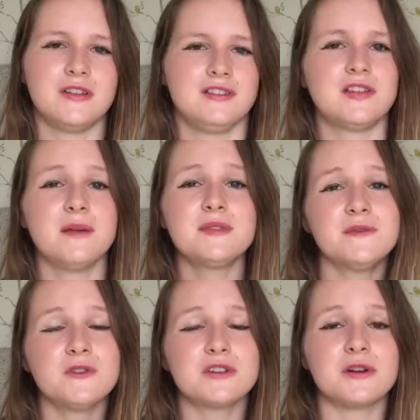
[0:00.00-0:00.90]
In terms
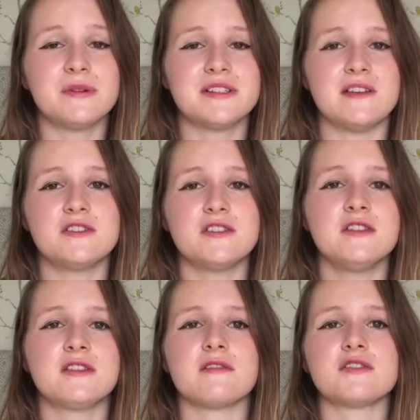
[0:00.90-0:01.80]
of your accommodation,
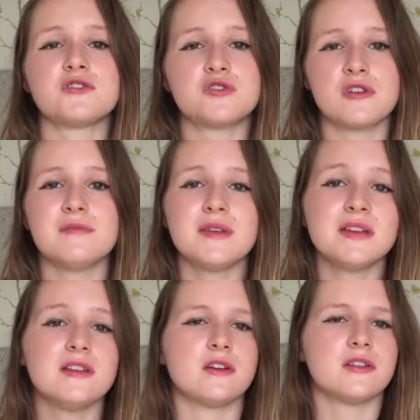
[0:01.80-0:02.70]
there are so
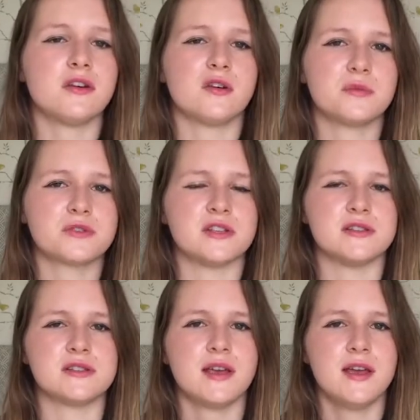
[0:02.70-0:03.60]
many other
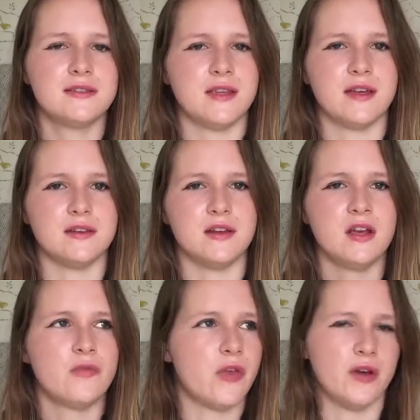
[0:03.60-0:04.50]
options than
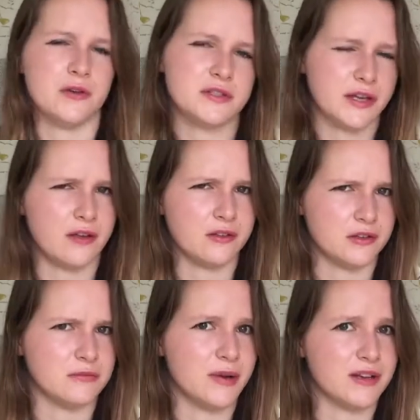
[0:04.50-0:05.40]
the hotel
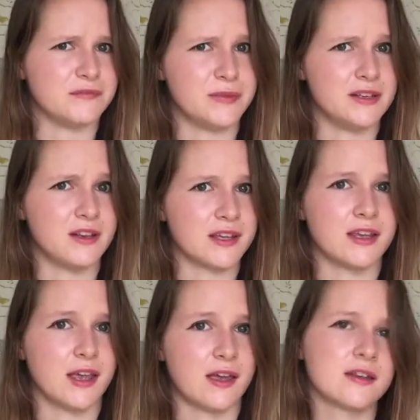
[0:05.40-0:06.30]
you might have been
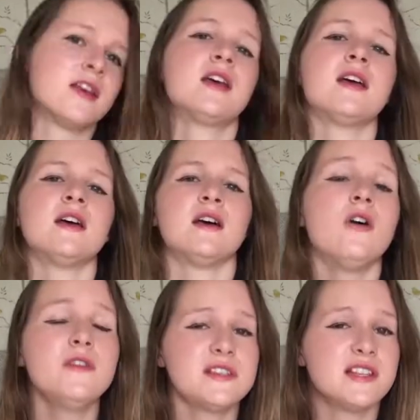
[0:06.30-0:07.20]
looking at.
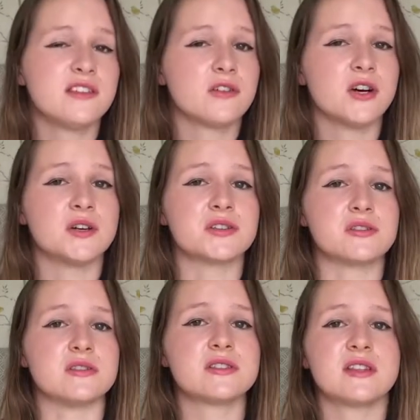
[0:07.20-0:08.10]
Obviously there are
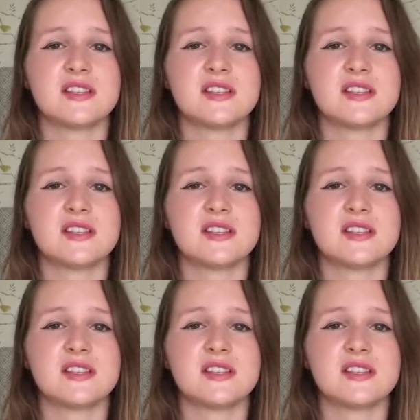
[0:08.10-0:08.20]
hostels.